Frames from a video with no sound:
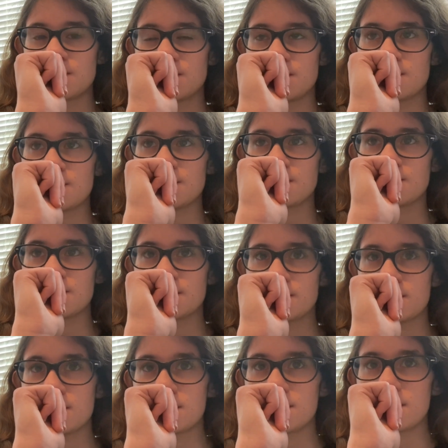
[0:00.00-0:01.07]

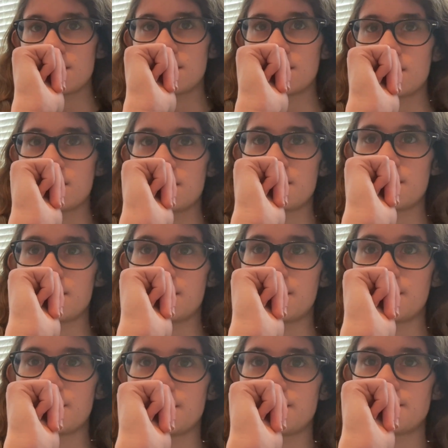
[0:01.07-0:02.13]

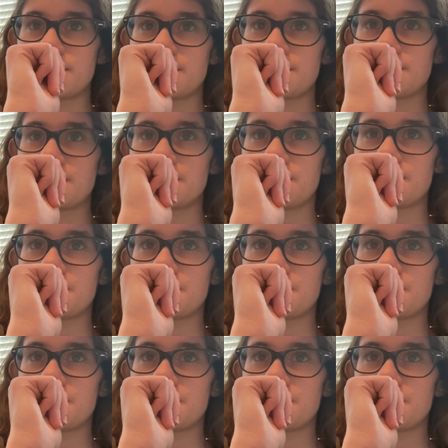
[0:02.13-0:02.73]
Nobody speaks.